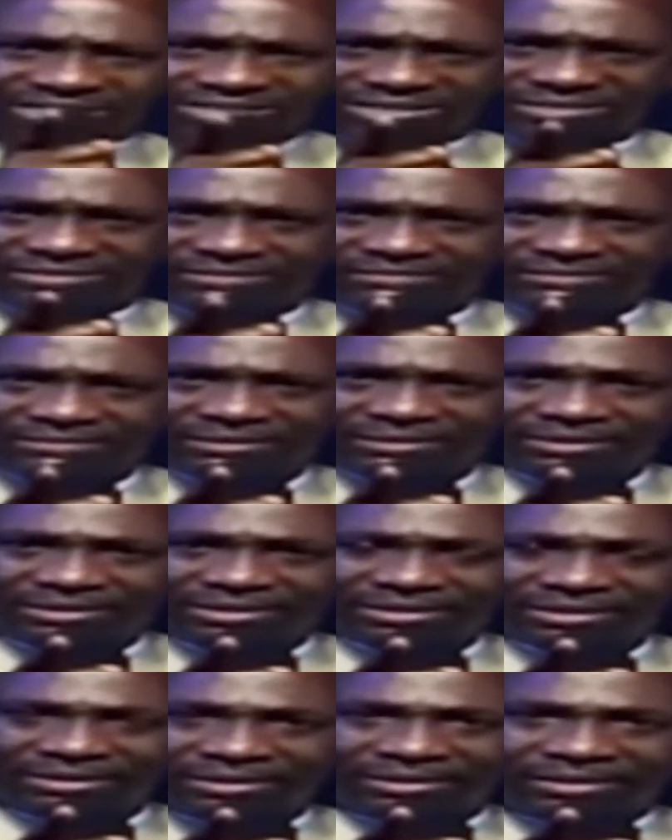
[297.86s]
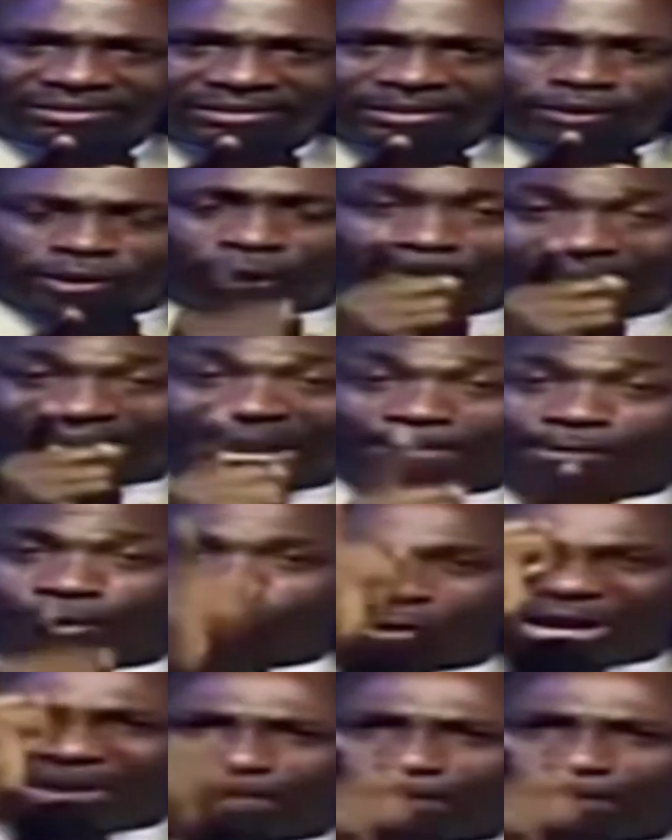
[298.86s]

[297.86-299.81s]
need to be able to